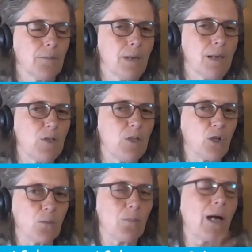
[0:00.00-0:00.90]
maybe you
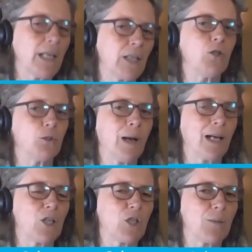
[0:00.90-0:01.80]
don't buy a huge
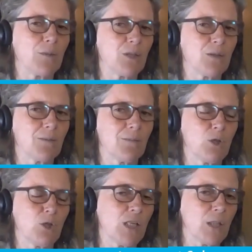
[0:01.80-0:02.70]
packaging
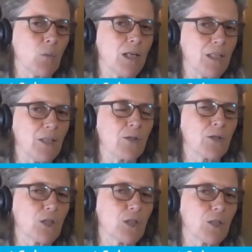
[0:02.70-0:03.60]
machine the way you
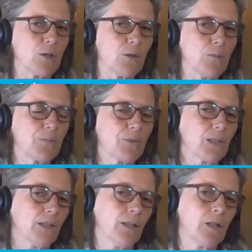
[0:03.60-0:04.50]
used to do.
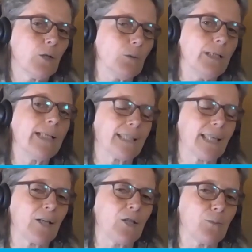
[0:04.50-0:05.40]
You lease
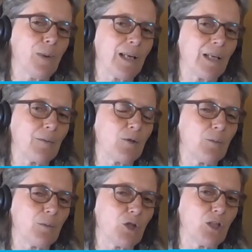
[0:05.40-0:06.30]
that huge
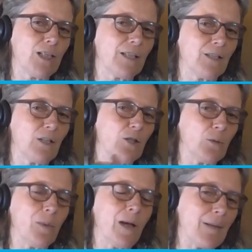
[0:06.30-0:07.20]
packaging machine and
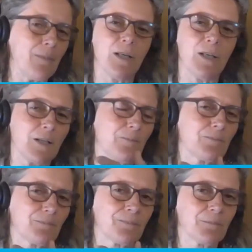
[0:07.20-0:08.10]
you pay per
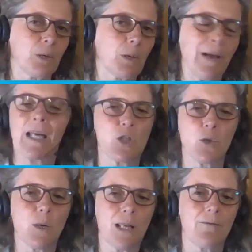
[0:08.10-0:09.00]
package
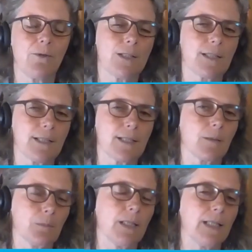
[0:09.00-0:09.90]
or whatever. It's a
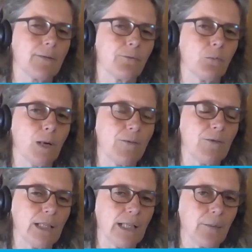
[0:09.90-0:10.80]
completely different way of
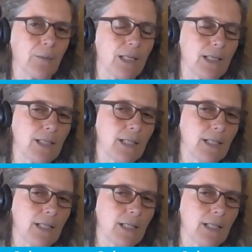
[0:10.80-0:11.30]
dealing with it.